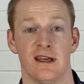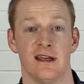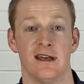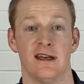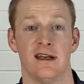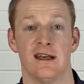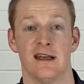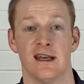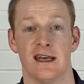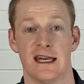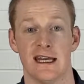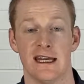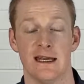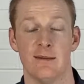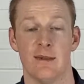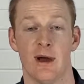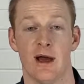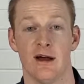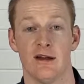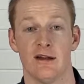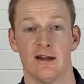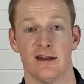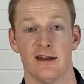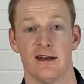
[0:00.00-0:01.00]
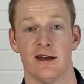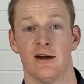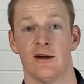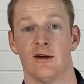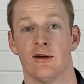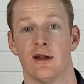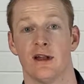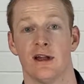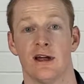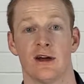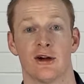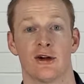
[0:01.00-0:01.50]
it in an email and
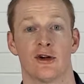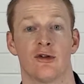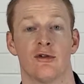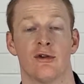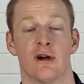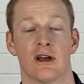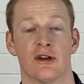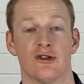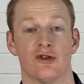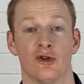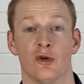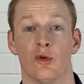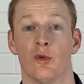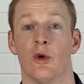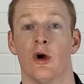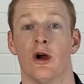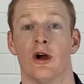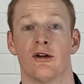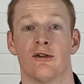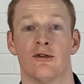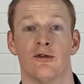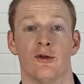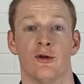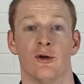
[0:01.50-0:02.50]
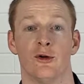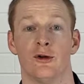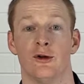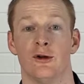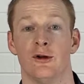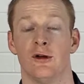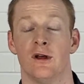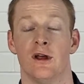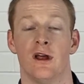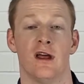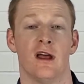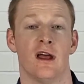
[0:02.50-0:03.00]
I'll correct your work for
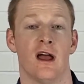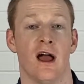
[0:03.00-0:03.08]
you.